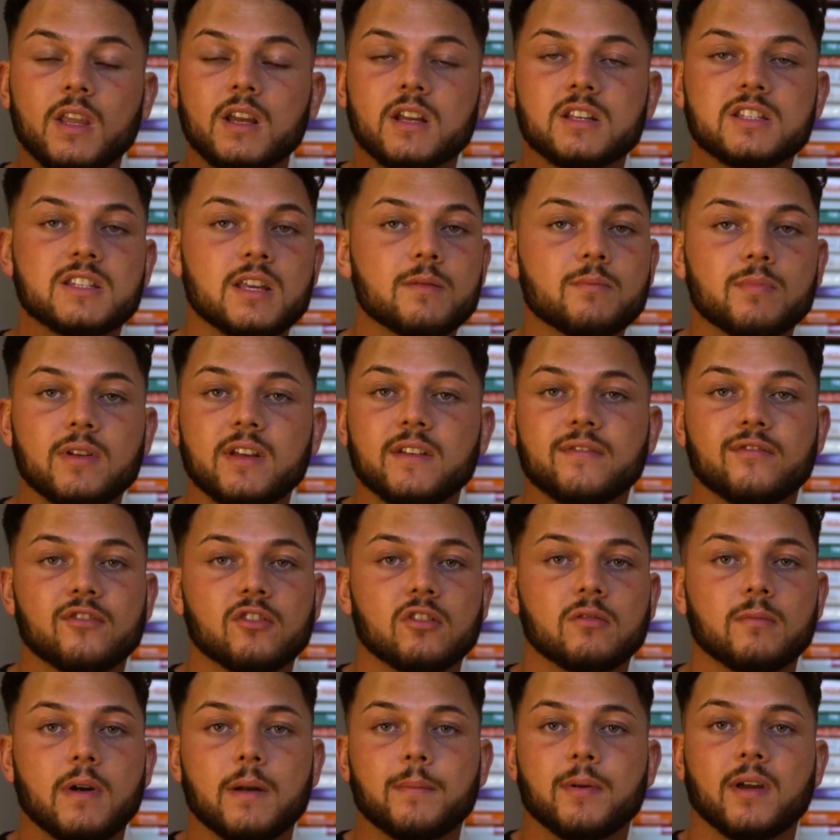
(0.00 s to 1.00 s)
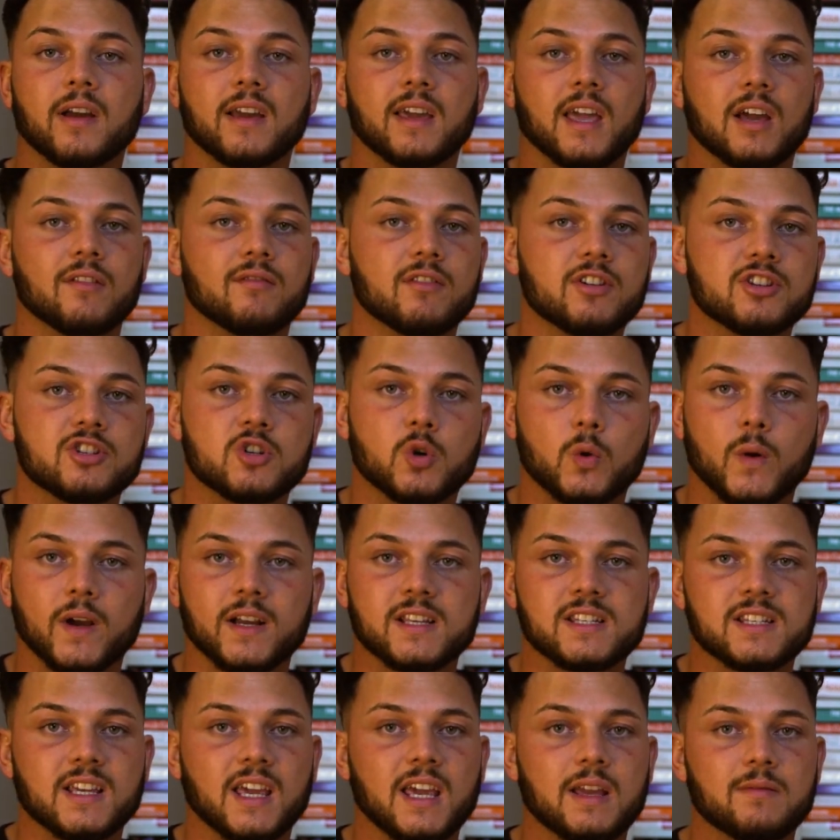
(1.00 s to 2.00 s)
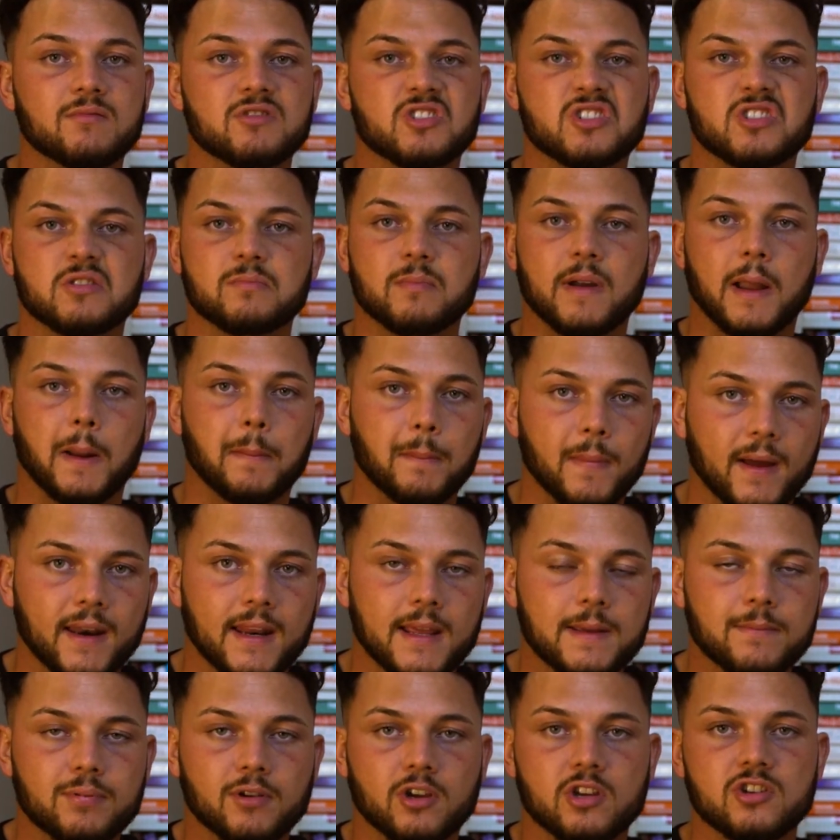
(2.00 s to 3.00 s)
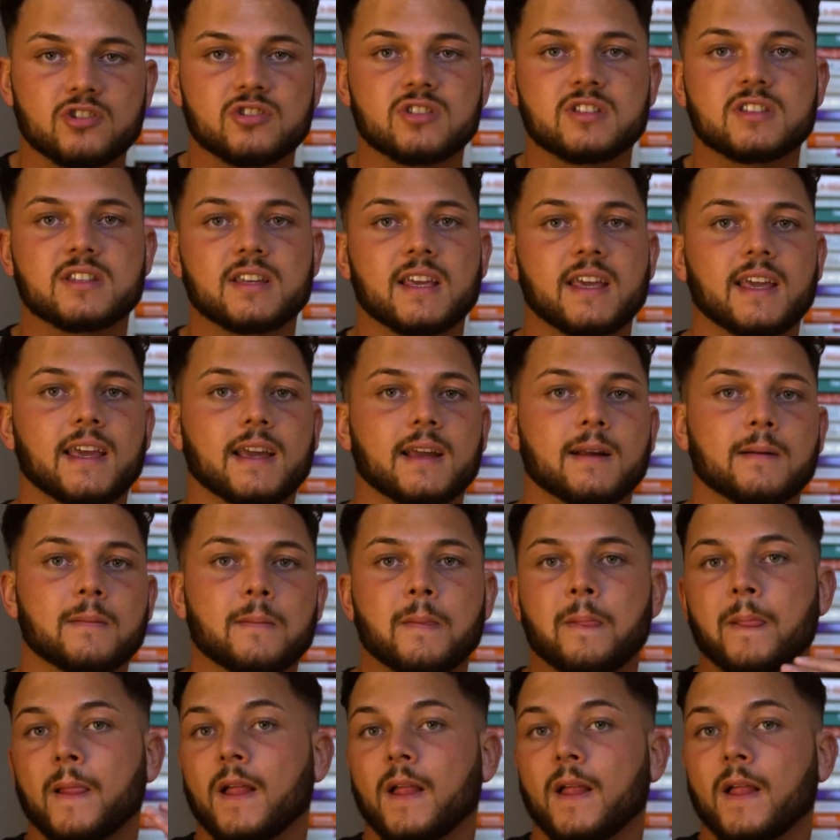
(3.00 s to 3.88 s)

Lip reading: simply for maybe a get-rich-quick scheme just to make money because you're seeing,